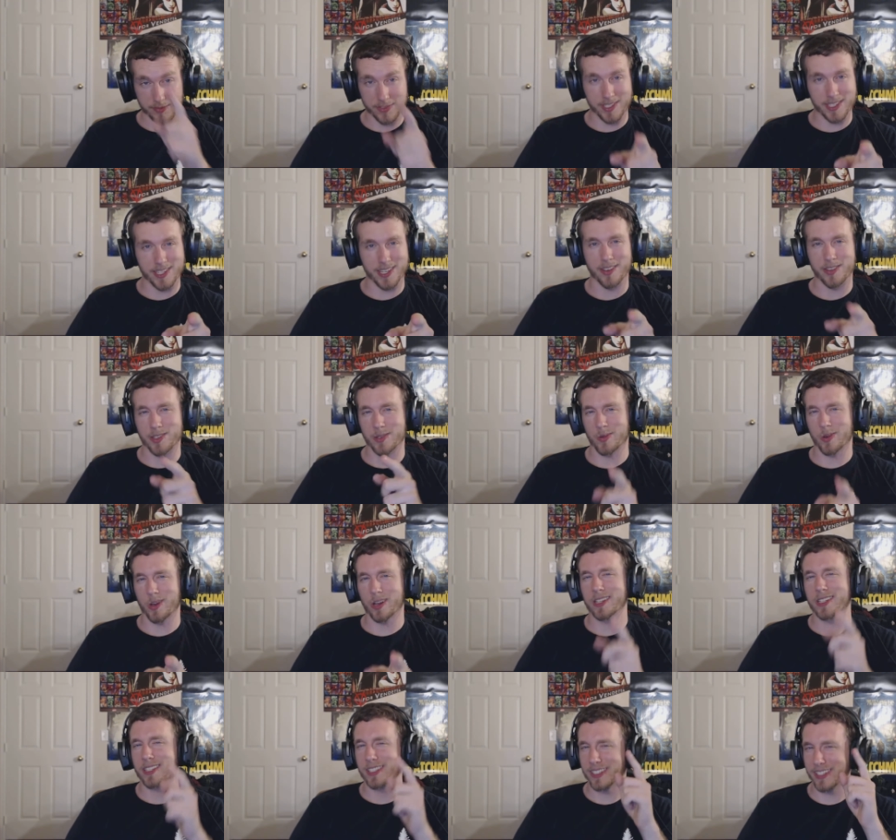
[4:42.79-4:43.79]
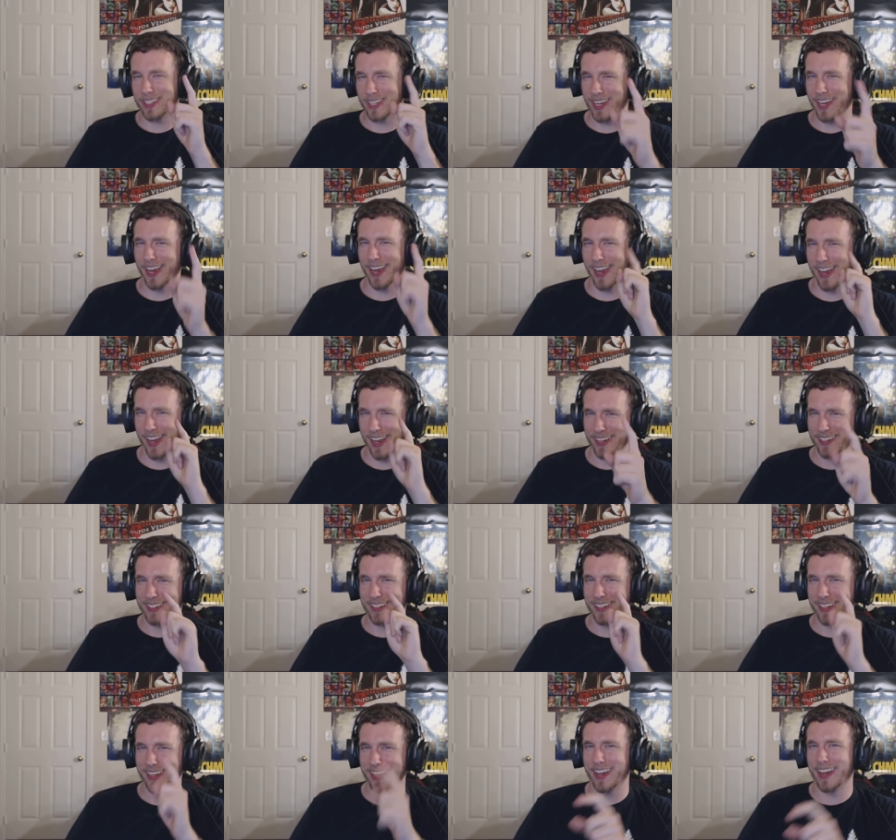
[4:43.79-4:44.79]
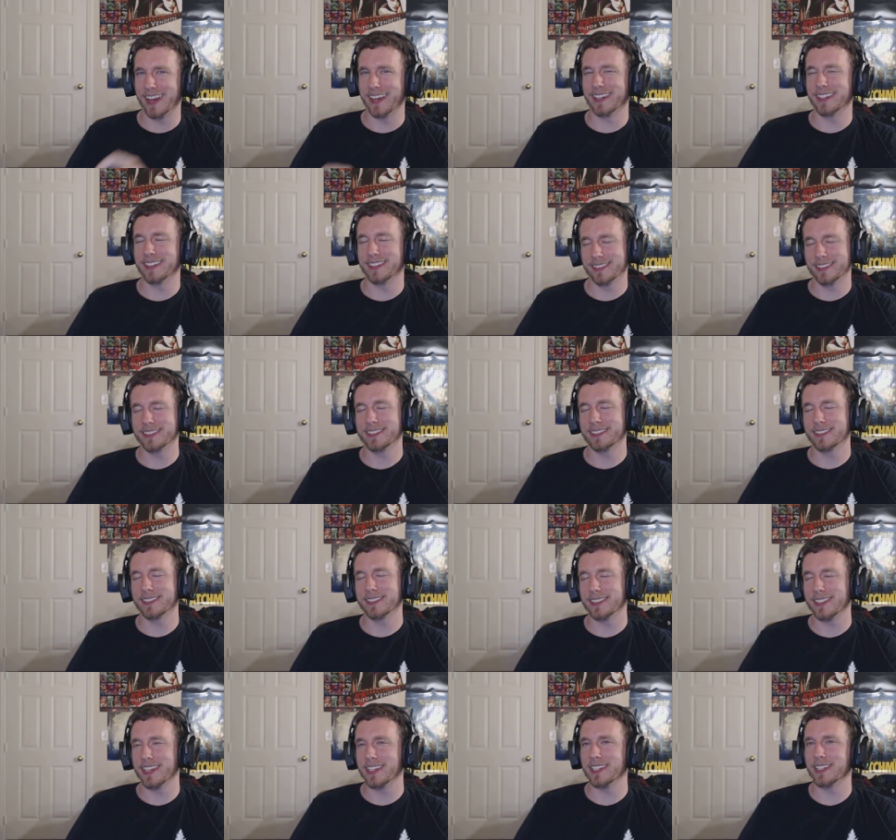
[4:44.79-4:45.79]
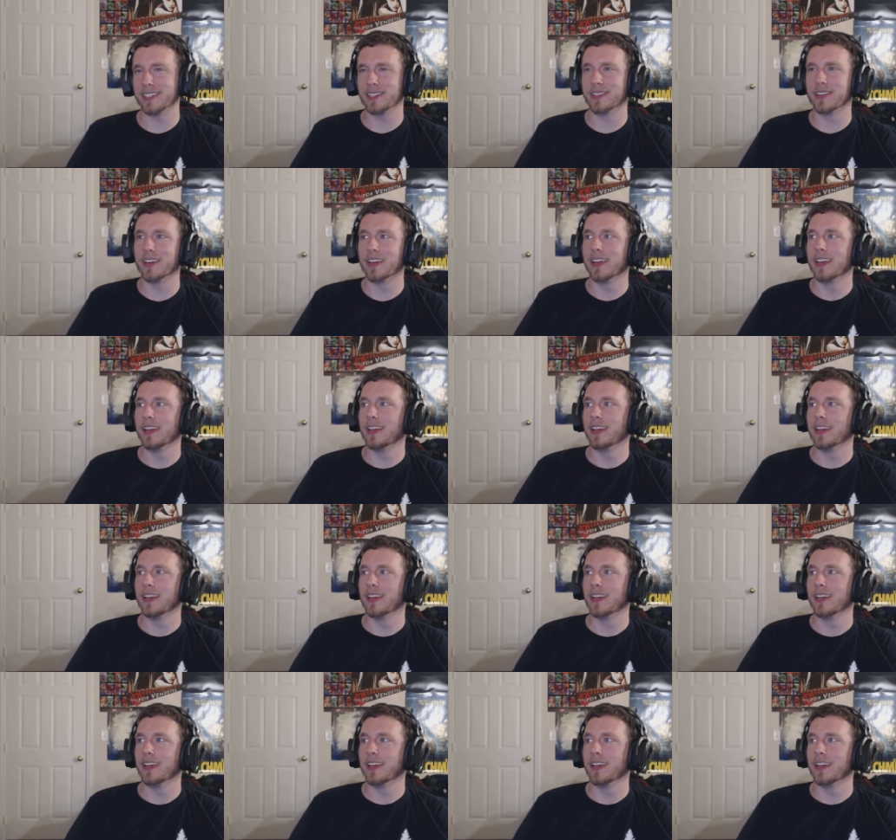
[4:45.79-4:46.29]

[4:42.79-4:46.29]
See how this works? Yeah, yeah. Yeah, you do.